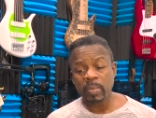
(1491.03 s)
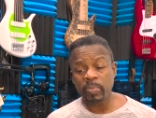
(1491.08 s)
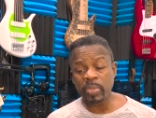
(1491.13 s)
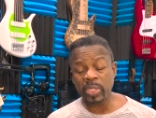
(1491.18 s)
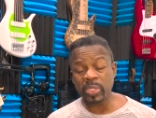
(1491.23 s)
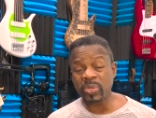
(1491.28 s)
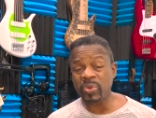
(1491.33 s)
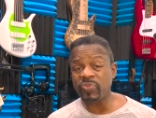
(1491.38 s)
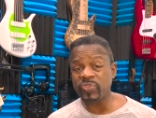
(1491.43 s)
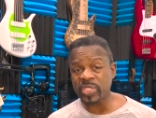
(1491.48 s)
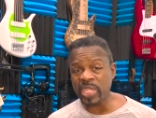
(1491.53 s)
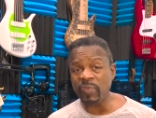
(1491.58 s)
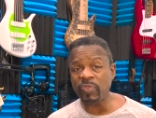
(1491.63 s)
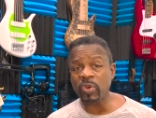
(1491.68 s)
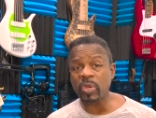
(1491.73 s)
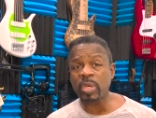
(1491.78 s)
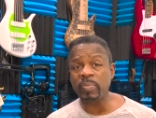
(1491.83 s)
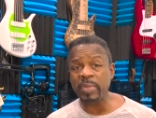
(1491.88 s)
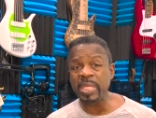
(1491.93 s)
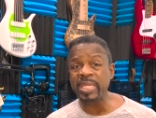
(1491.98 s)
But there are several
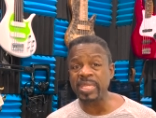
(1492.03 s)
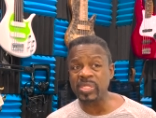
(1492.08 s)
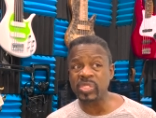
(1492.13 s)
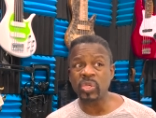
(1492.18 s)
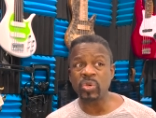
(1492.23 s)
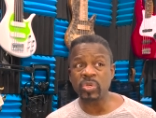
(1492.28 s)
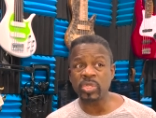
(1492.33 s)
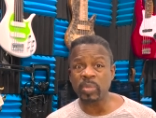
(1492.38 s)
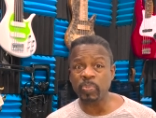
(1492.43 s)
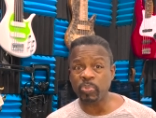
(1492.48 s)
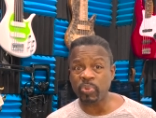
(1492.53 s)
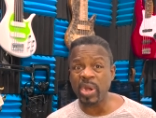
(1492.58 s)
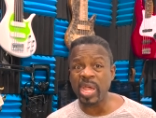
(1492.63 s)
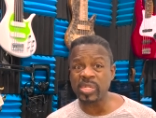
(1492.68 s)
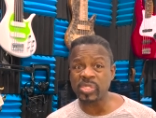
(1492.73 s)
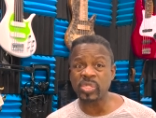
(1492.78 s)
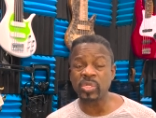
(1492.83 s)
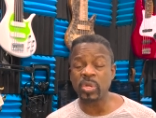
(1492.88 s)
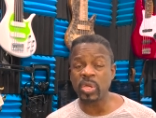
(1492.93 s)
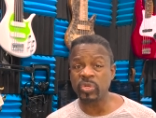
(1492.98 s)
comedians that are
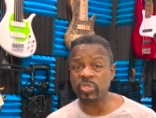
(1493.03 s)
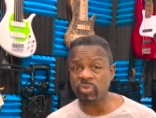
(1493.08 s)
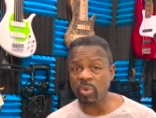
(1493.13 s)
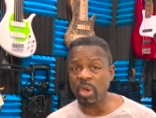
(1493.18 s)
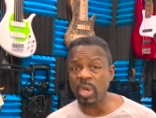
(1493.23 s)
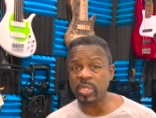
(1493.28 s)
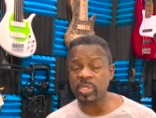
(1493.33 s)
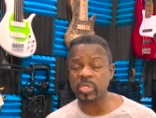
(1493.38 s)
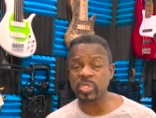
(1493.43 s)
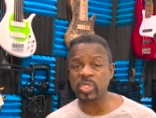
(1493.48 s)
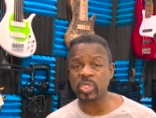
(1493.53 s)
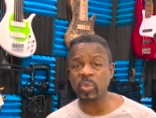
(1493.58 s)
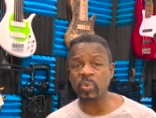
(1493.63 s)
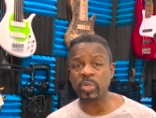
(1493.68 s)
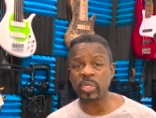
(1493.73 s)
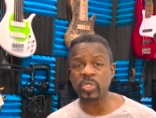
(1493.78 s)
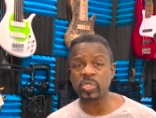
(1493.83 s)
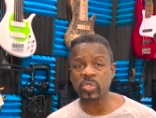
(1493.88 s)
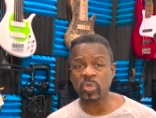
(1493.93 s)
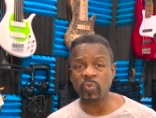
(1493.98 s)
depressed and on drugs and so on
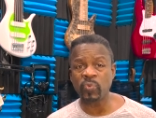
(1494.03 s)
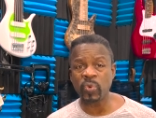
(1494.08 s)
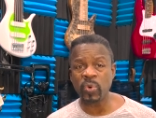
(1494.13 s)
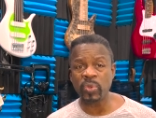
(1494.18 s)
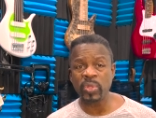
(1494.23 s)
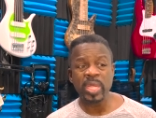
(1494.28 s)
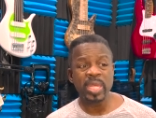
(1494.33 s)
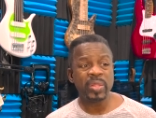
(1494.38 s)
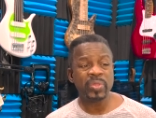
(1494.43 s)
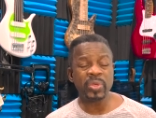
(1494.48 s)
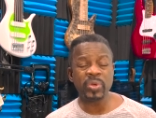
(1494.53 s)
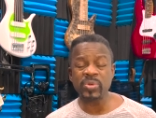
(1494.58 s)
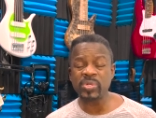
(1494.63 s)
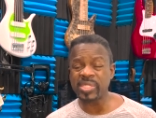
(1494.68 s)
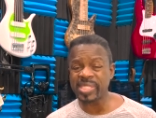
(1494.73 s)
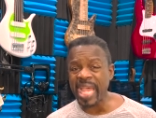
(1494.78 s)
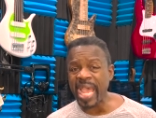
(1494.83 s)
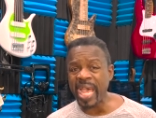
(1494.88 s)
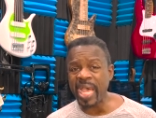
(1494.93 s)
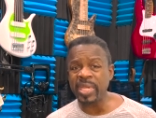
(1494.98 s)
and so forth that are
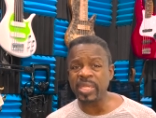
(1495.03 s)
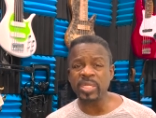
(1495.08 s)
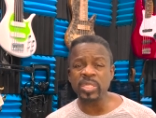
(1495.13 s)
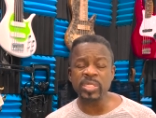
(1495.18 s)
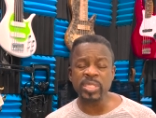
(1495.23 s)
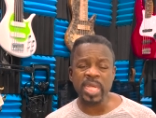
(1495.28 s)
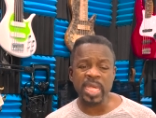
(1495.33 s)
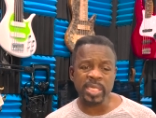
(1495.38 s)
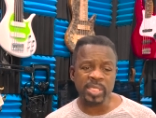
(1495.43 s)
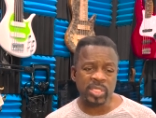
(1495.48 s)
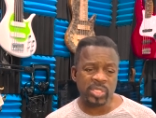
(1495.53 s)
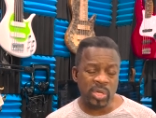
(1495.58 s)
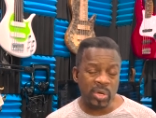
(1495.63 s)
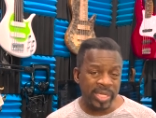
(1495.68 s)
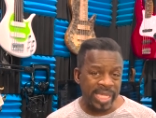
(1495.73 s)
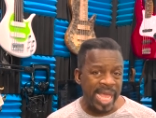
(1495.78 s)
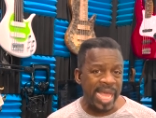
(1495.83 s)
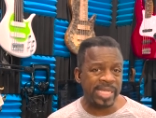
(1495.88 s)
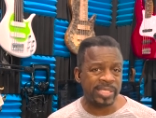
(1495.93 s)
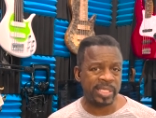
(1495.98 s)
sad and, and
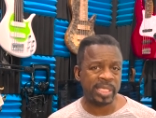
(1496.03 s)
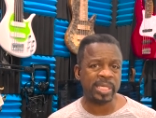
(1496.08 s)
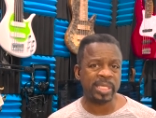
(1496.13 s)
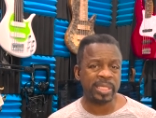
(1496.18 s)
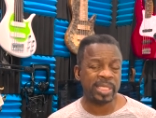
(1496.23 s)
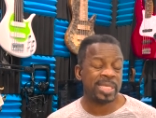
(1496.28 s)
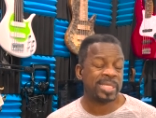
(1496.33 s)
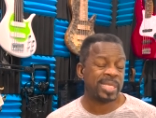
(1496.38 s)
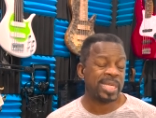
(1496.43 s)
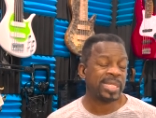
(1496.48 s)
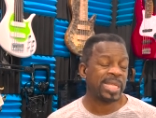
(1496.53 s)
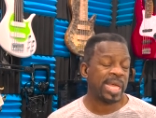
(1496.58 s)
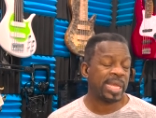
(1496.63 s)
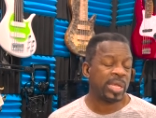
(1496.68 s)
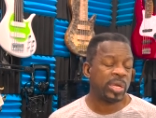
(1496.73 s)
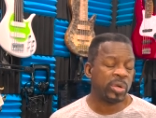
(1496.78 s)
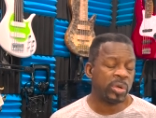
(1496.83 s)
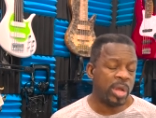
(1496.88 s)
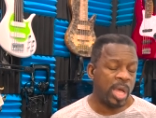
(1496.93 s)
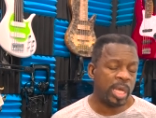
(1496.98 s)
sarcastic and things like that
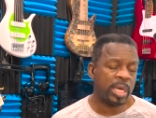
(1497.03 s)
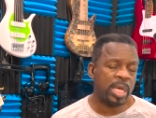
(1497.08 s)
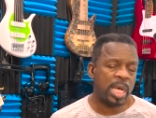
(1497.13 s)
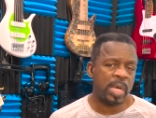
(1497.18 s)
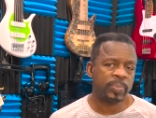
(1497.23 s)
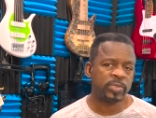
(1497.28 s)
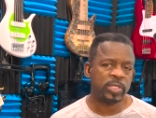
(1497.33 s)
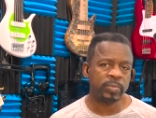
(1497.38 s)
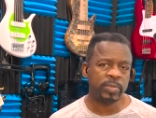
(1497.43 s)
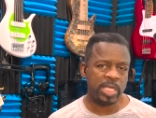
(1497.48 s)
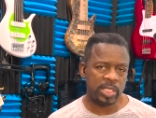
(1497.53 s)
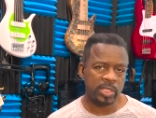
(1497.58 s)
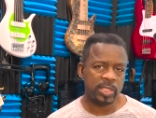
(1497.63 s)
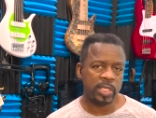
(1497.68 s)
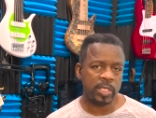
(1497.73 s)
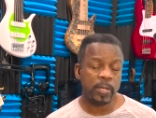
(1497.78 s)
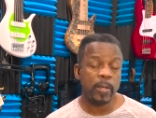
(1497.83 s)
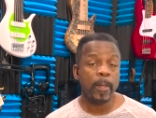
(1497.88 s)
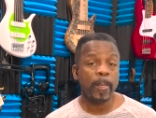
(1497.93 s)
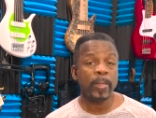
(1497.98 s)
and are not optimistic.